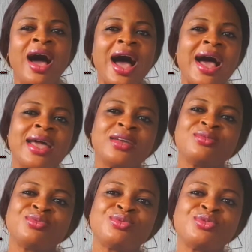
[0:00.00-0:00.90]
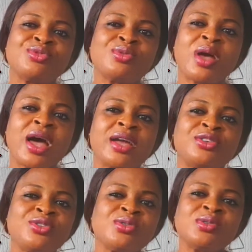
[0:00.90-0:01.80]
I
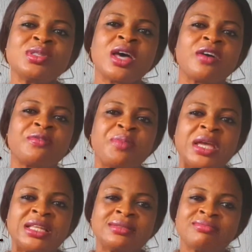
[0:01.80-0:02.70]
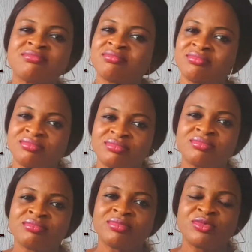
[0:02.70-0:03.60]
shouldn't have been.
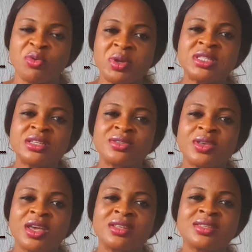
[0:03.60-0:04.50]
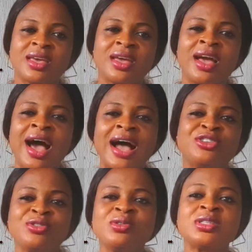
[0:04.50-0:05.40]
For instance, you can say, I
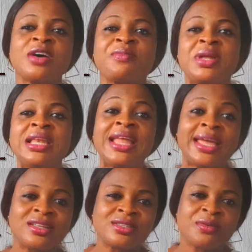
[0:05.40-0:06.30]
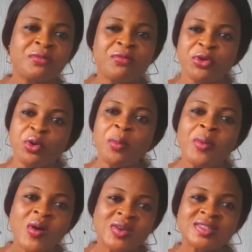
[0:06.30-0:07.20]
shouldn't have been late for your
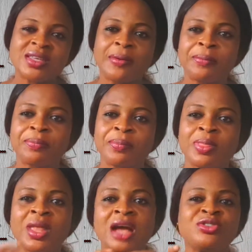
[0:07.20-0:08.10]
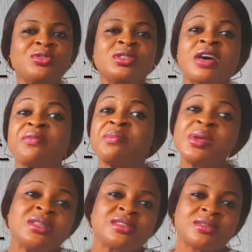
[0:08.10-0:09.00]
party. I shouldn't have
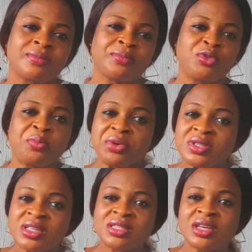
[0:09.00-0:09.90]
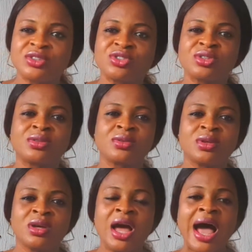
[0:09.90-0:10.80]
missed the presentation.
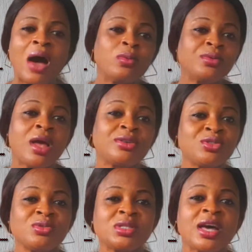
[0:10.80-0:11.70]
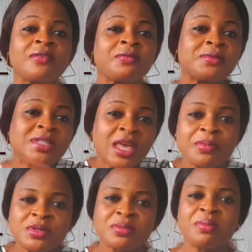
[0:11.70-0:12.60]
I shouldn't have
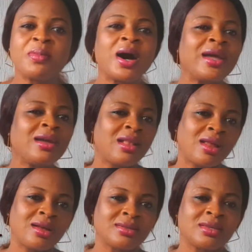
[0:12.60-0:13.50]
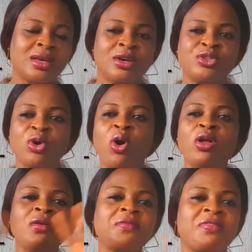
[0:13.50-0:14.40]
skipped my class. So
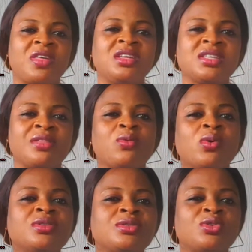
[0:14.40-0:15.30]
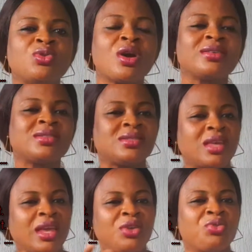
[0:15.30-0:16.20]
all of these are the ones you are
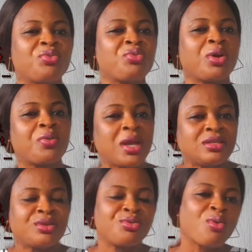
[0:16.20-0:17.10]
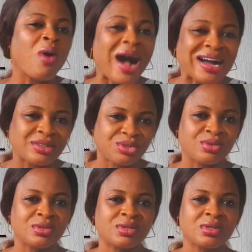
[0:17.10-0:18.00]
saying you're regretting your
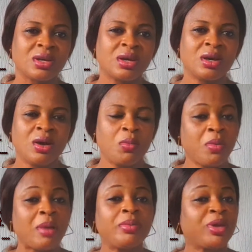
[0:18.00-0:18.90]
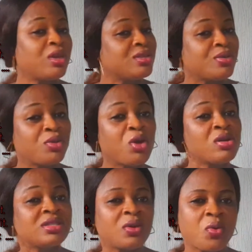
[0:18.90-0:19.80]
actions, probably because of the
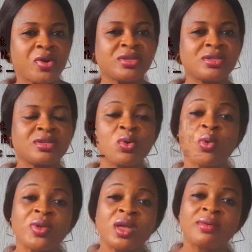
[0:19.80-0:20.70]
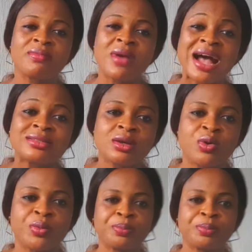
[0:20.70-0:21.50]
consequences or the outcome.